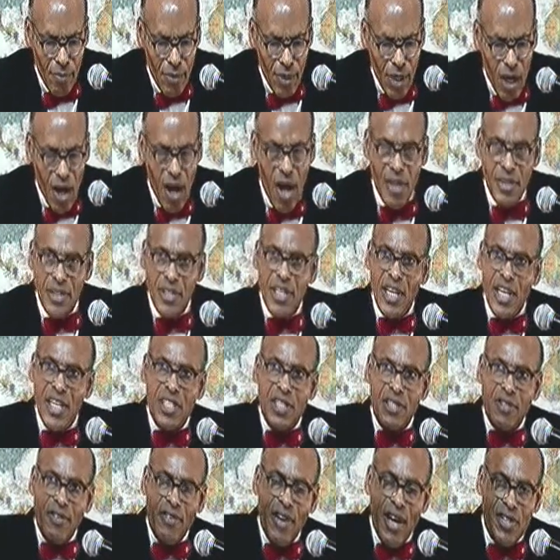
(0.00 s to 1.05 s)
the
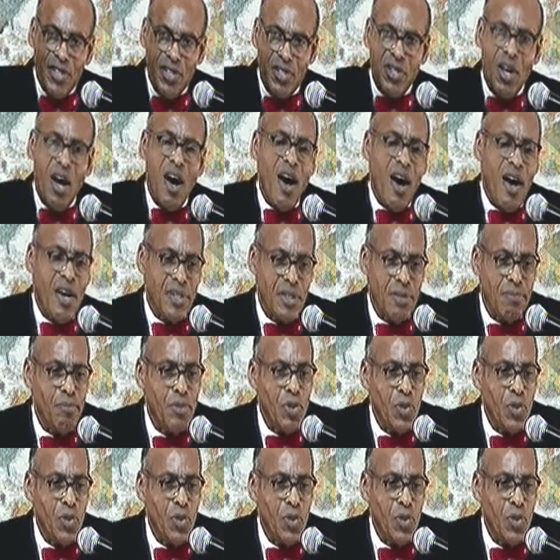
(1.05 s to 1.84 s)
constellation of our stars and